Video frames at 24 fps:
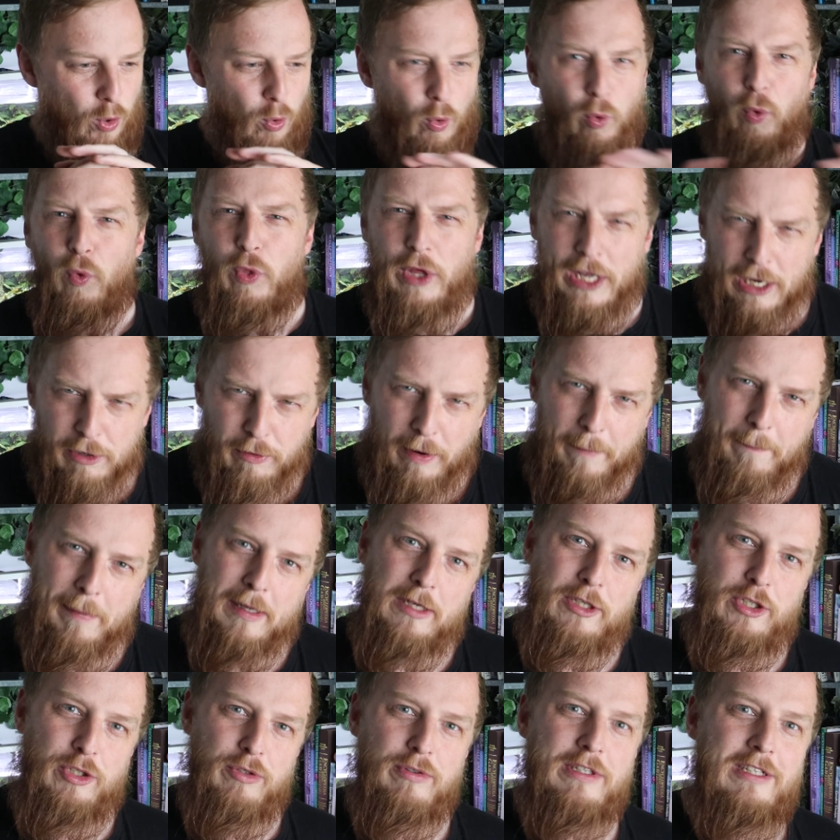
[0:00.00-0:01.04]
all the
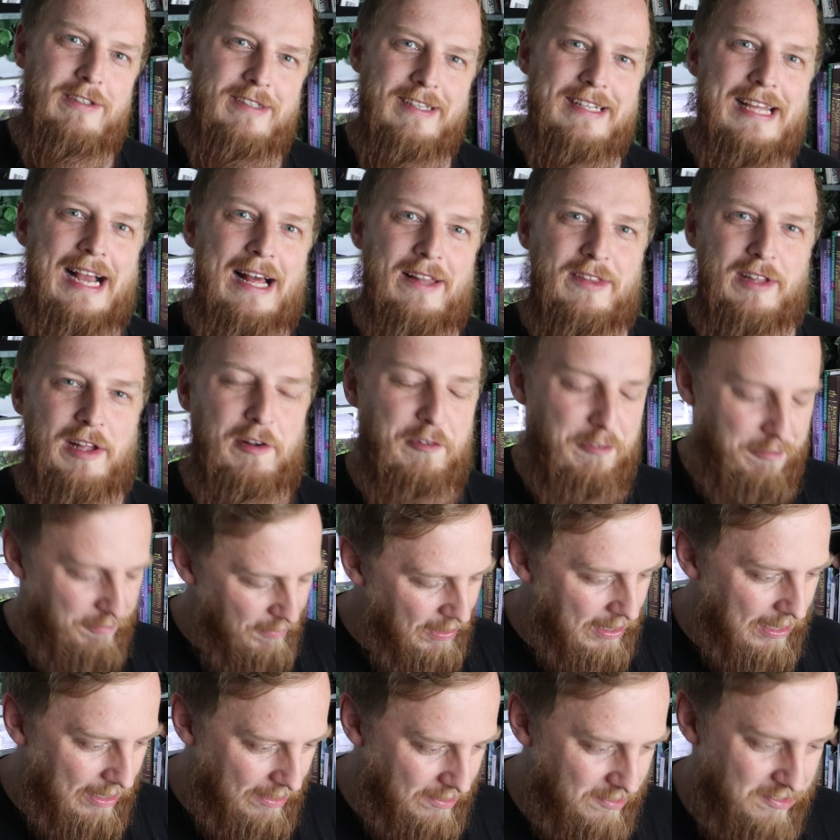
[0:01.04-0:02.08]
equipment you need to gather
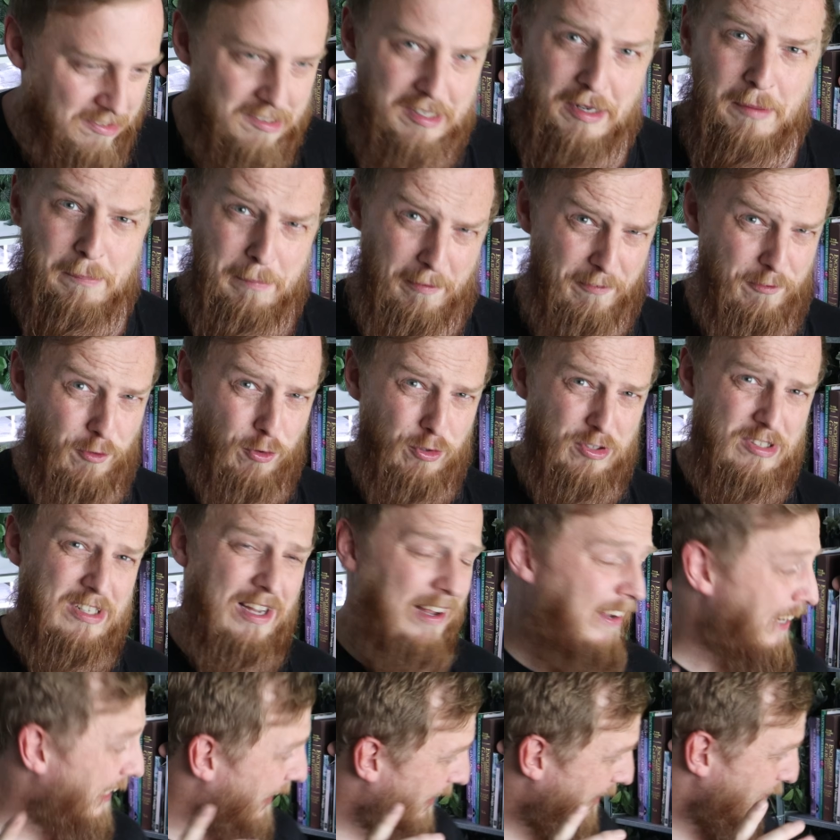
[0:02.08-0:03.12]
first before
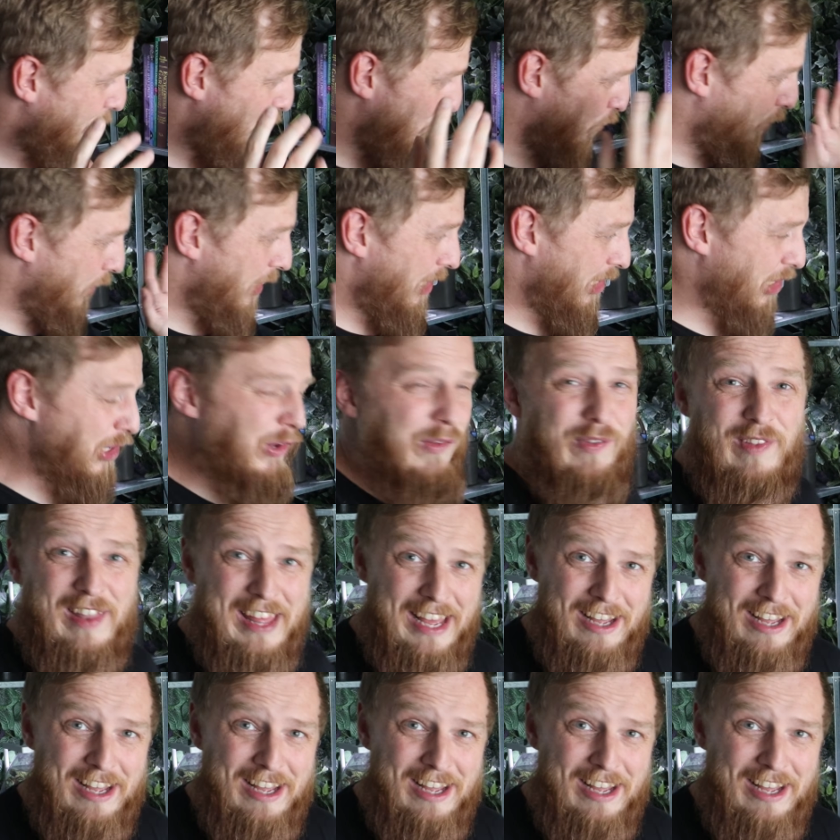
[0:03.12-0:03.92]
starting work on